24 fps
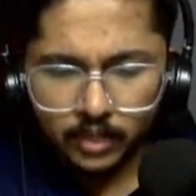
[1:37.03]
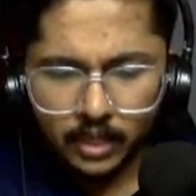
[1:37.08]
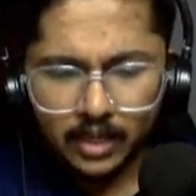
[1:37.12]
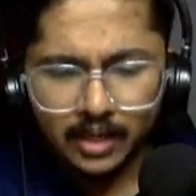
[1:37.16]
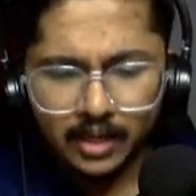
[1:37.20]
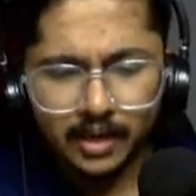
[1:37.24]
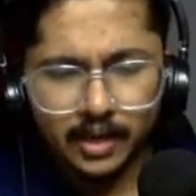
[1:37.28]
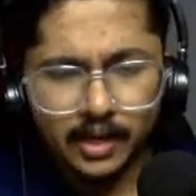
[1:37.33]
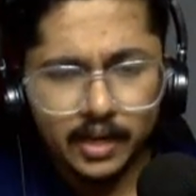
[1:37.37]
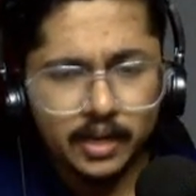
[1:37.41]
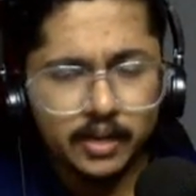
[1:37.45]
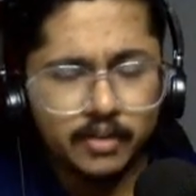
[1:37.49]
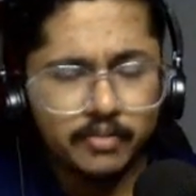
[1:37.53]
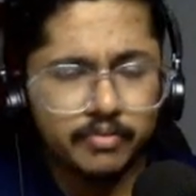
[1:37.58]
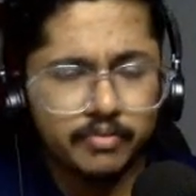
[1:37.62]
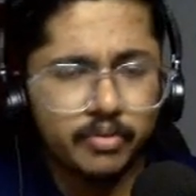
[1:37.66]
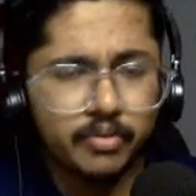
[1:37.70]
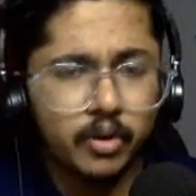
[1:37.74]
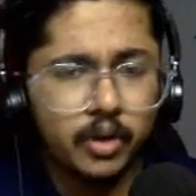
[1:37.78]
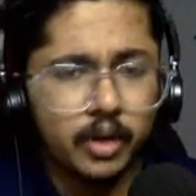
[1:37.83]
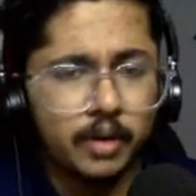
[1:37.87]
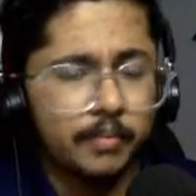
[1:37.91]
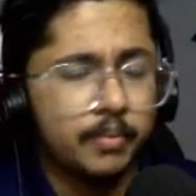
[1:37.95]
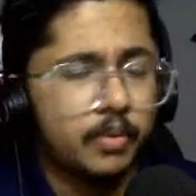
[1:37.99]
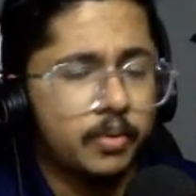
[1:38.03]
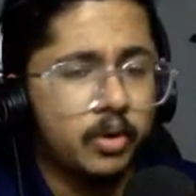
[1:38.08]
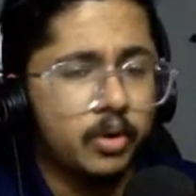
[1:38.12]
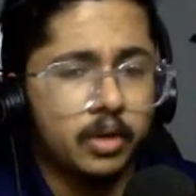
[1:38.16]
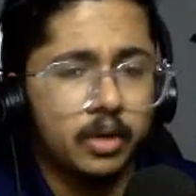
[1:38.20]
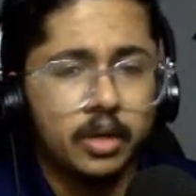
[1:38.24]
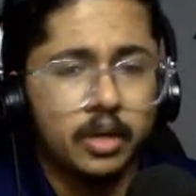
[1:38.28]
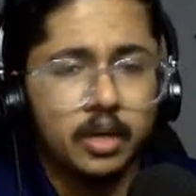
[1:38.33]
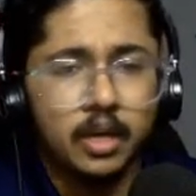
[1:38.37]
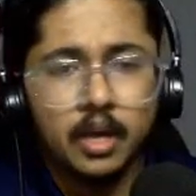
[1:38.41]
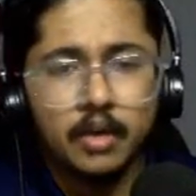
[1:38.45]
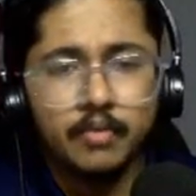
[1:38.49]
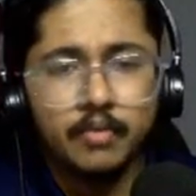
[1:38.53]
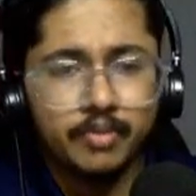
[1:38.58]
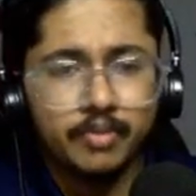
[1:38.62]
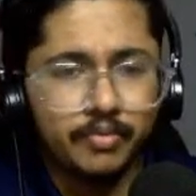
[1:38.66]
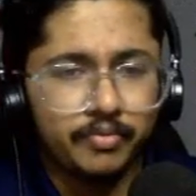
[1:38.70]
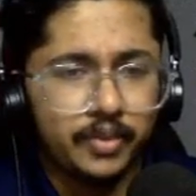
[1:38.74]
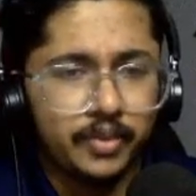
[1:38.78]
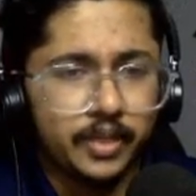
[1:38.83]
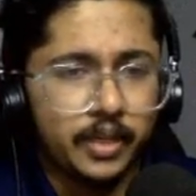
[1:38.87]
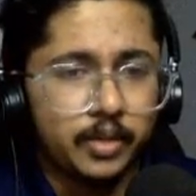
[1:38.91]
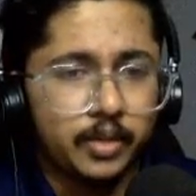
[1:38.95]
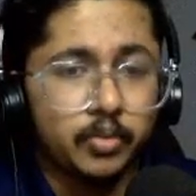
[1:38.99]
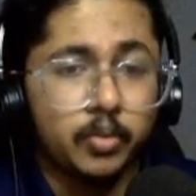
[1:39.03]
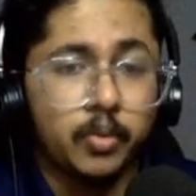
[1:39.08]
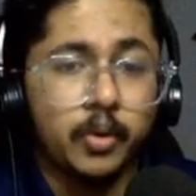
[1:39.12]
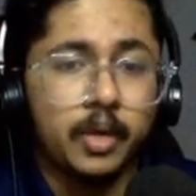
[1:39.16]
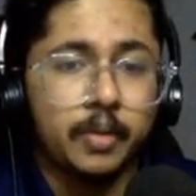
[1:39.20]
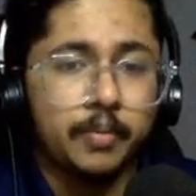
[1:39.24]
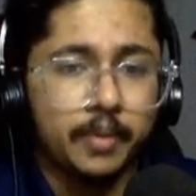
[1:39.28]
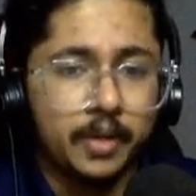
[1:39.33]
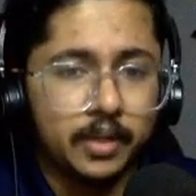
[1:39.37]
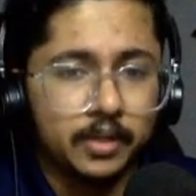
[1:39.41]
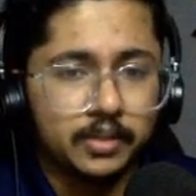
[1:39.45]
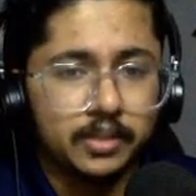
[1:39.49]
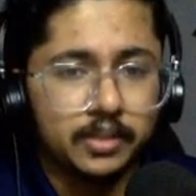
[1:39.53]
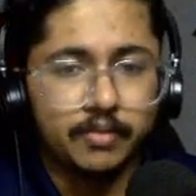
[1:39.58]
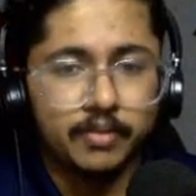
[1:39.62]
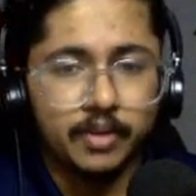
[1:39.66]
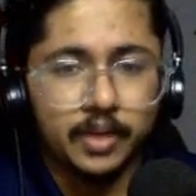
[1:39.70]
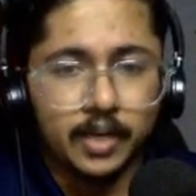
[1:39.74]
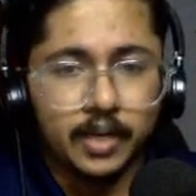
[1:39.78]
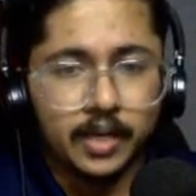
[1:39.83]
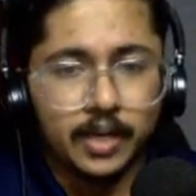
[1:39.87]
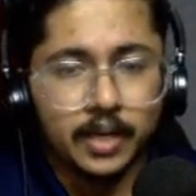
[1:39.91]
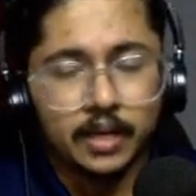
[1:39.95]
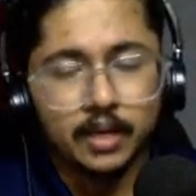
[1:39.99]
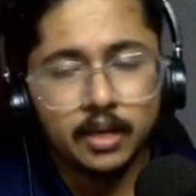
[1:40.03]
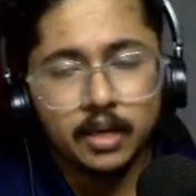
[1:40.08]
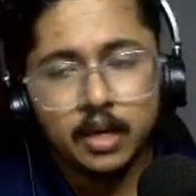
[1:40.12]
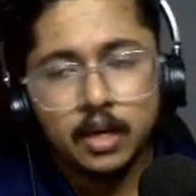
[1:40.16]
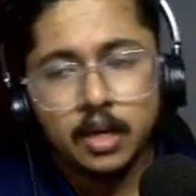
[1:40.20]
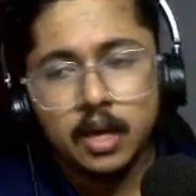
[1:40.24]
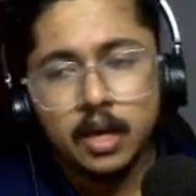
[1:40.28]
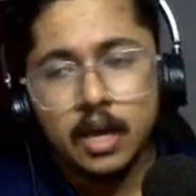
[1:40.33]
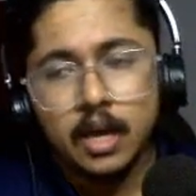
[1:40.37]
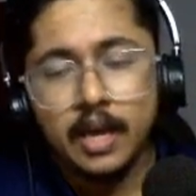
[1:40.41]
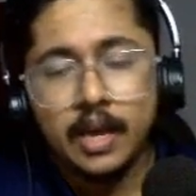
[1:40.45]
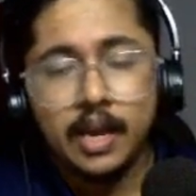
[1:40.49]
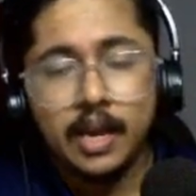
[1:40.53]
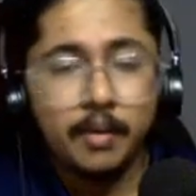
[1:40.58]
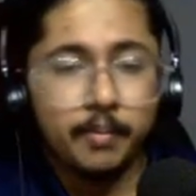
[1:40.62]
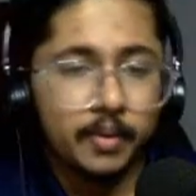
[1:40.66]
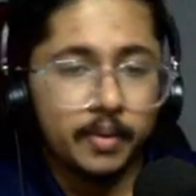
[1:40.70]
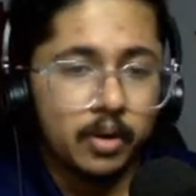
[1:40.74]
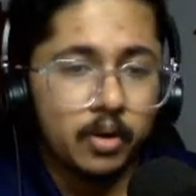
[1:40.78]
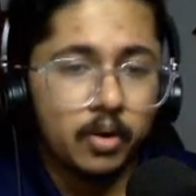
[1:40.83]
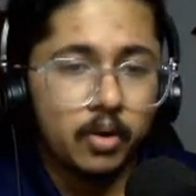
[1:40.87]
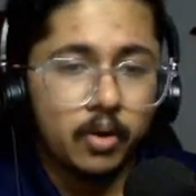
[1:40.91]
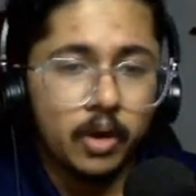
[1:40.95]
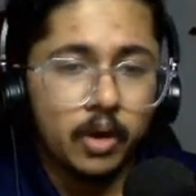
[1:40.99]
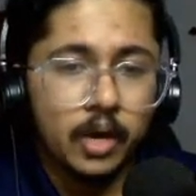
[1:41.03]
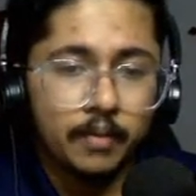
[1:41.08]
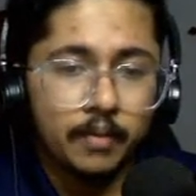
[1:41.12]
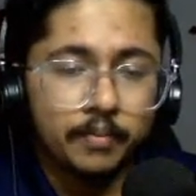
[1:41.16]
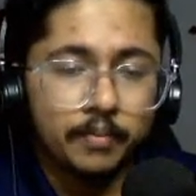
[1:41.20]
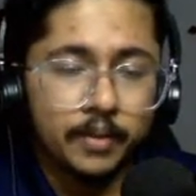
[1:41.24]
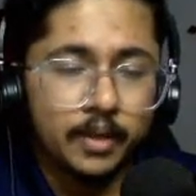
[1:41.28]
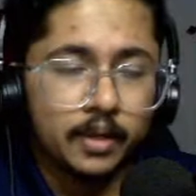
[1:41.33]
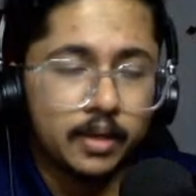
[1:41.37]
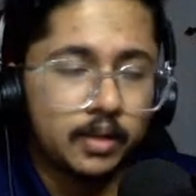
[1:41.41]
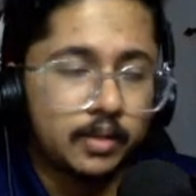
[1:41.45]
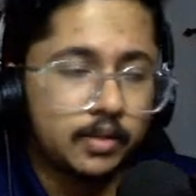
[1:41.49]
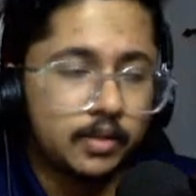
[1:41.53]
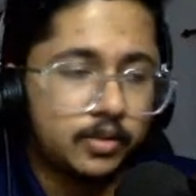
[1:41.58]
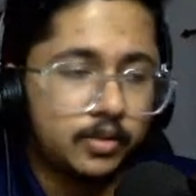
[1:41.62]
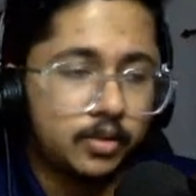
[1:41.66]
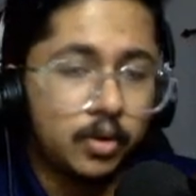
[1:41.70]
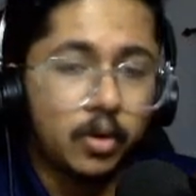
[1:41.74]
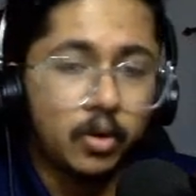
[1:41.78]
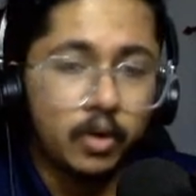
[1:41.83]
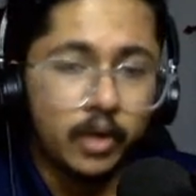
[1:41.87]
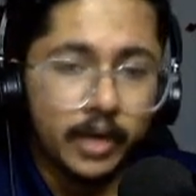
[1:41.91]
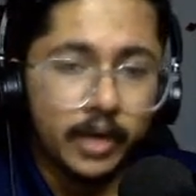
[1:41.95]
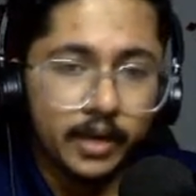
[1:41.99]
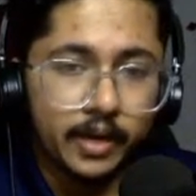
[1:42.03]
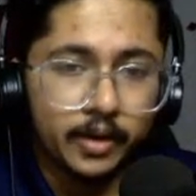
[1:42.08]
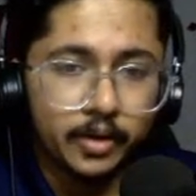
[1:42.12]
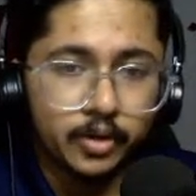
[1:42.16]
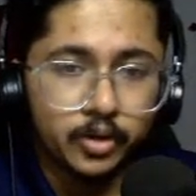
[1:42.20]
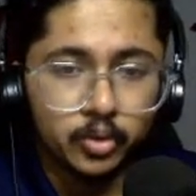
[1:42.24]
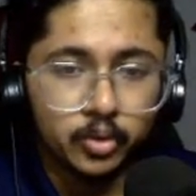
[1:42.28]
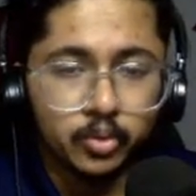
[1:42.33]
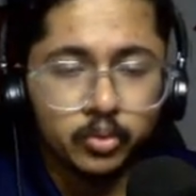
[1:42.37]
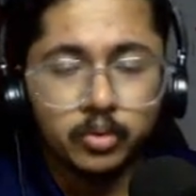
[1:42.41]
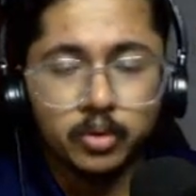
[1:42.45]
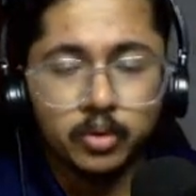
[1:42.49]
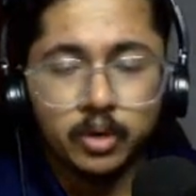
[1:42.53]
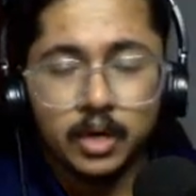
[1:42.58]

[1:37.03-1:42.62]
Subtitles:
read for about 15 to 20 minutes every day, and I'm a slow reader too.